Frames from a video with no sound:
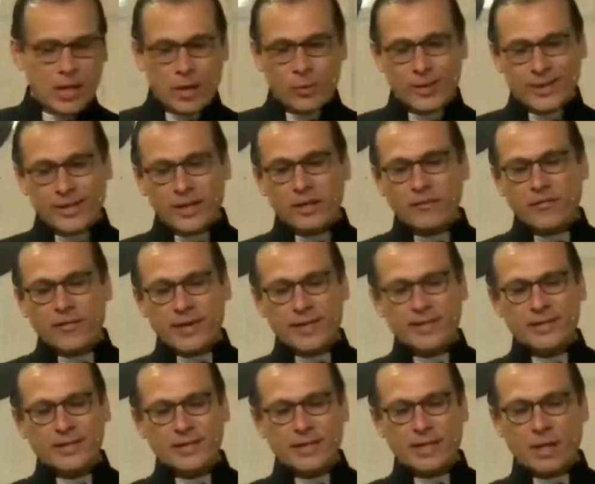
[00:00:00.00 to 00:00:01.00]
Our dear
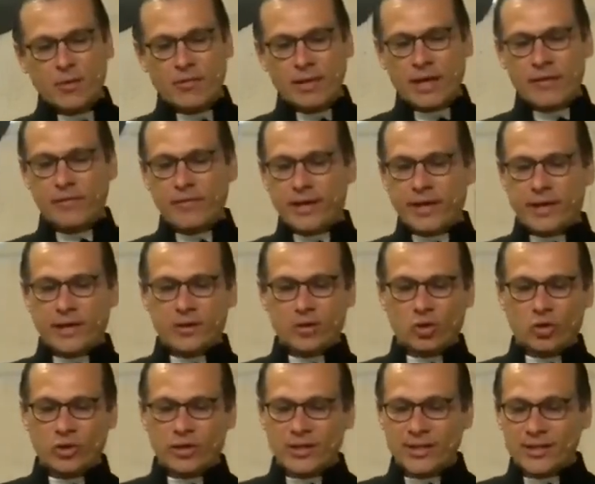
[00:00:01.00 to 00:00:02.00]
friends in South Africa
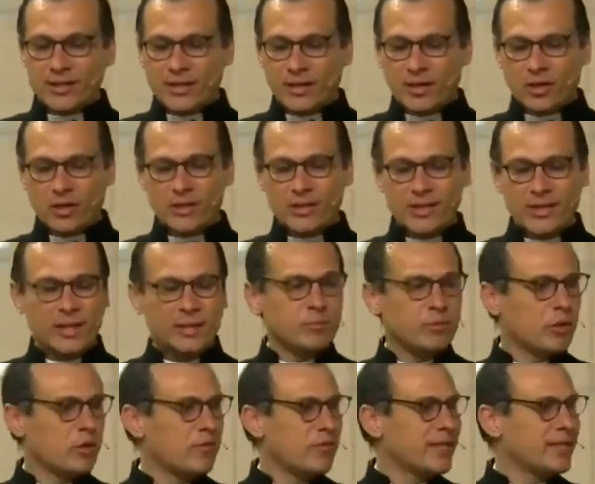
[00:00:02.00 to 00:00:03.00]
taught us the
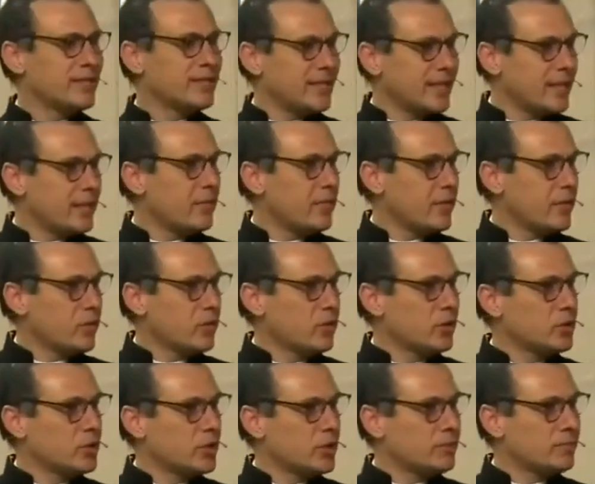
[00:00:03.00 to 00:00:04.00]
concept of the state
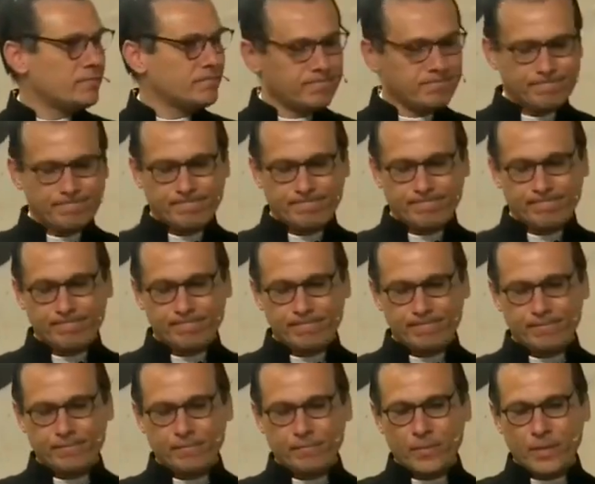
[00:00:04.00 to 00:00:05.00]
theology,
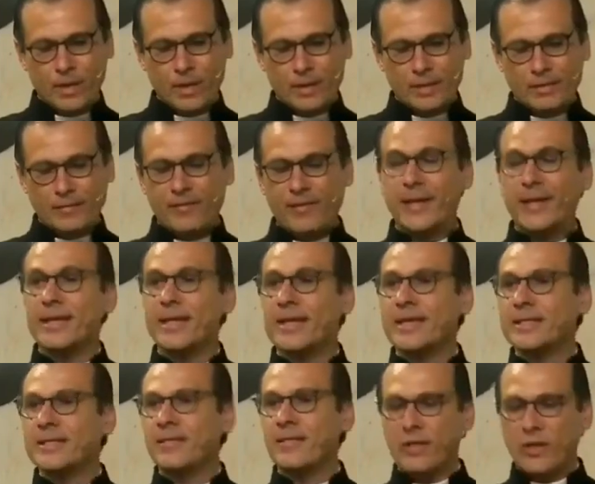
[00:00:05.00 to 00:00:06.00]
defined
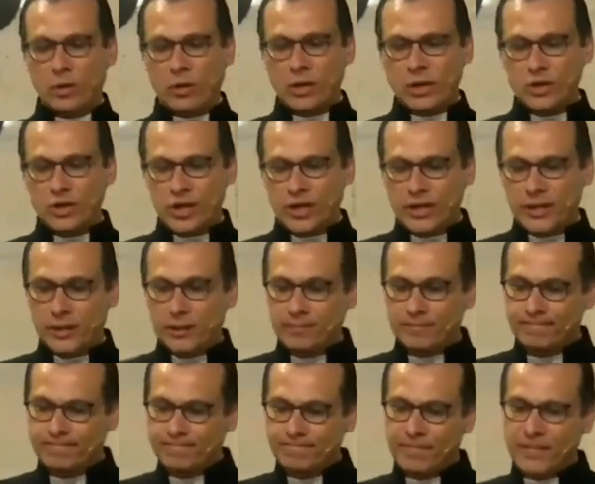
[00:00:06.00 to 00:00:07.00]
as theology,
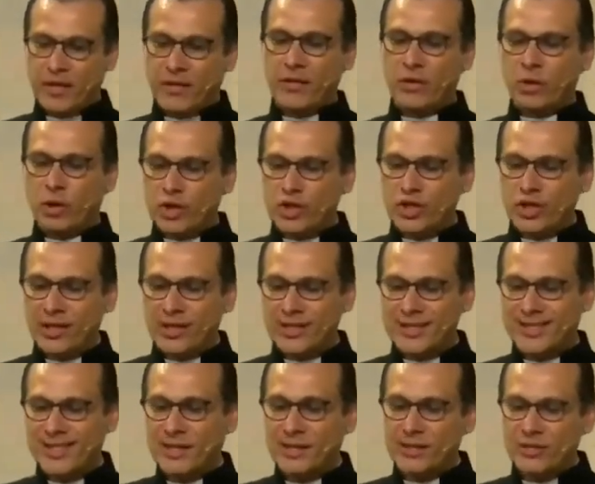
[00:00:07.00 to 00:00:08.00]
the
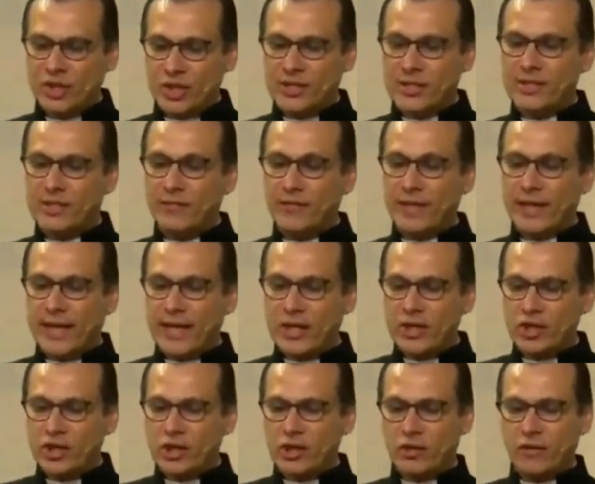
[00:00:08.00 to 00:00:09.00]
theological
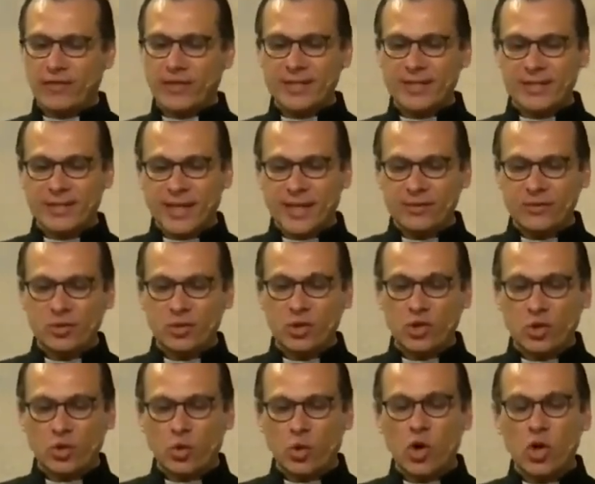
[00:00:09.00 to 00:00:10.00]
justification of the status
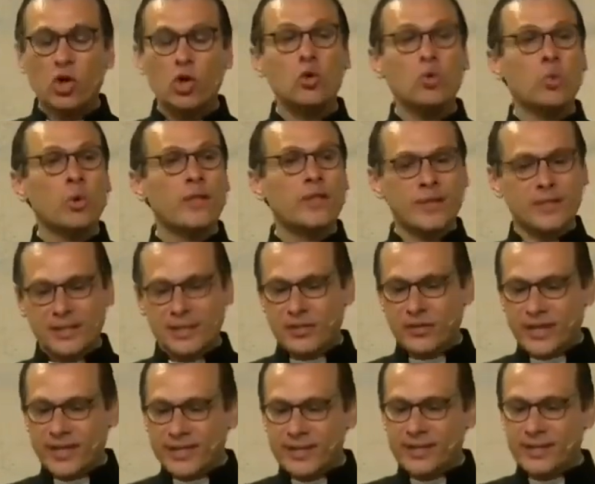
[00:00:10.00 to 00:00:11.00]
quo with its
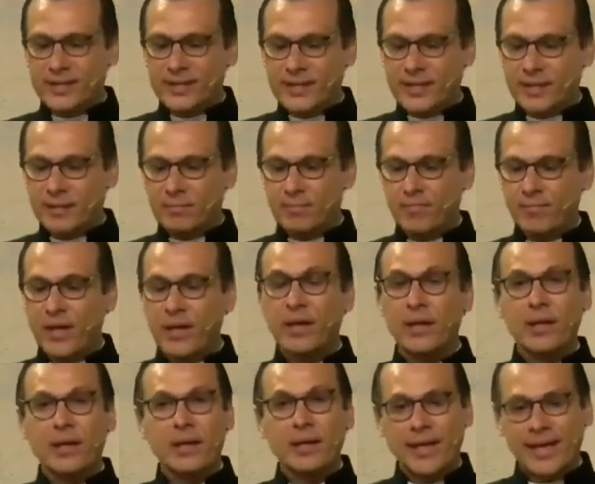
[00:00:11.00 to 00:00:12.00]
racism,
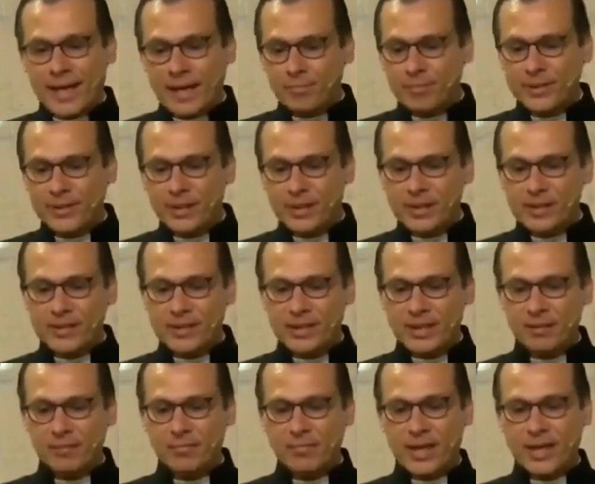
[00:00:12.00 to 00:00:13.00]

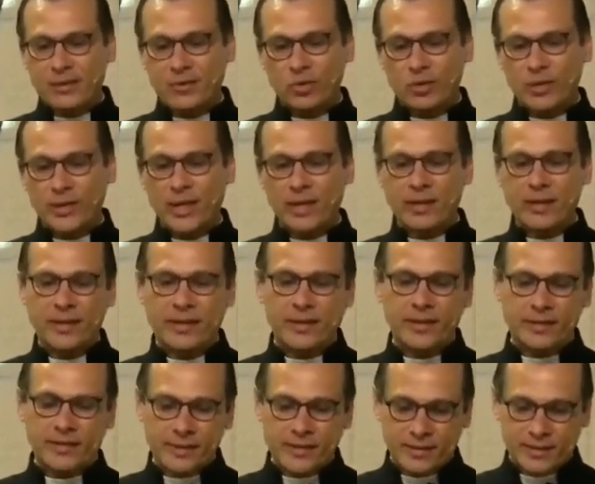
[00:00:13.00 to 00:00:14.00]
capitalism, and
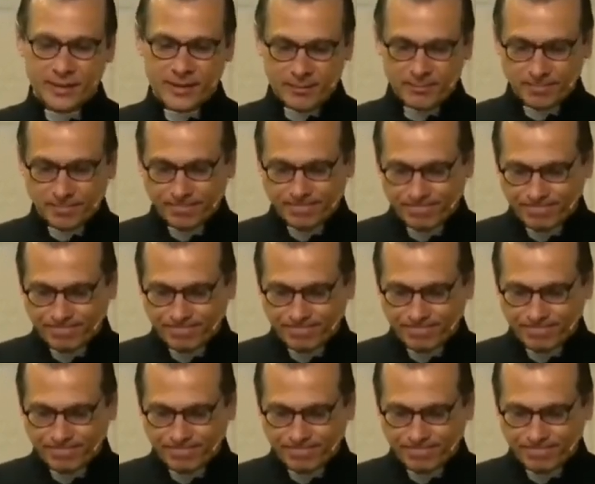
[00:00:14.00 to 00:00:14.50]
totalitarianism.